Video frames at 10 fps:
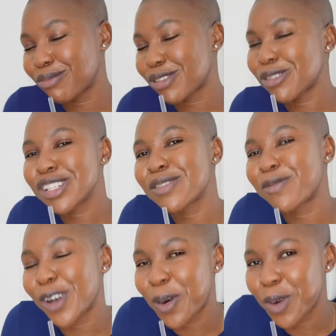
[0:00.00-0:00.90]
Don't just
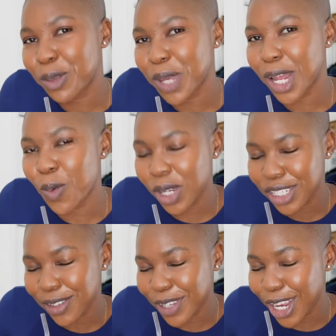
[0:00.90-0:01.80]
flirt with me and
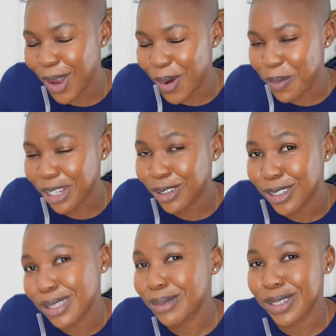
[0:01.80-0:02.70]
watch the video. Make sure
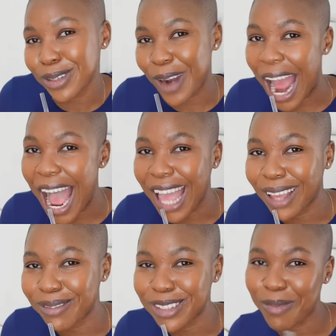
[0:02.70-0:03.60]
you
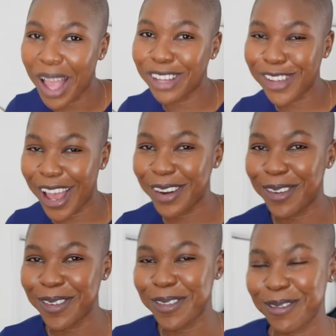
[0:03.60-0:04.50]
subscribe to my
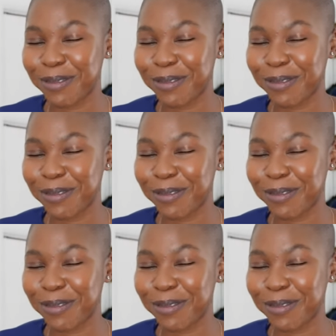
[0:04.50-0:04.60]
channel.